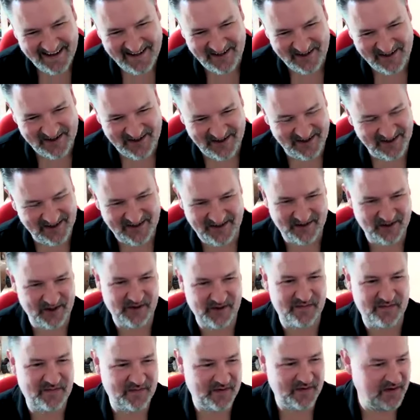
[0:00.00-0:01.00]
just the sort
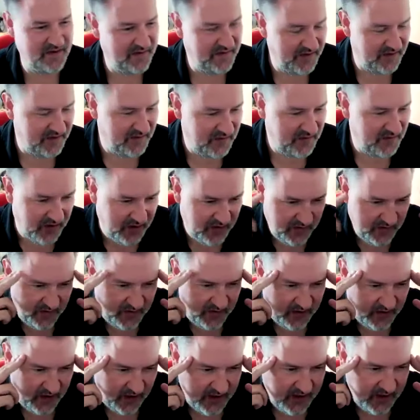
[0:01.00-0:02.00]
of the the
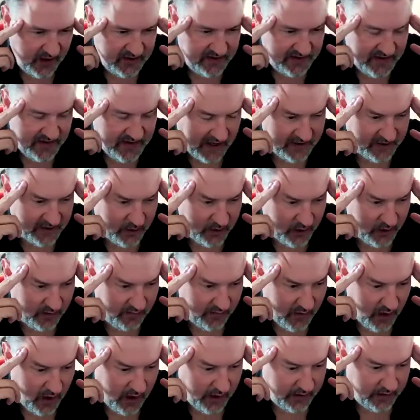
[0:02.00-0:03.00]
it's that sort
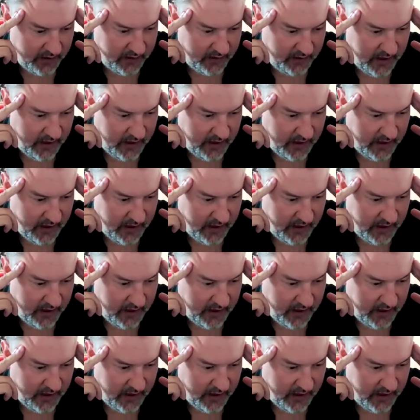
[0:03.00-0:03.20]
of like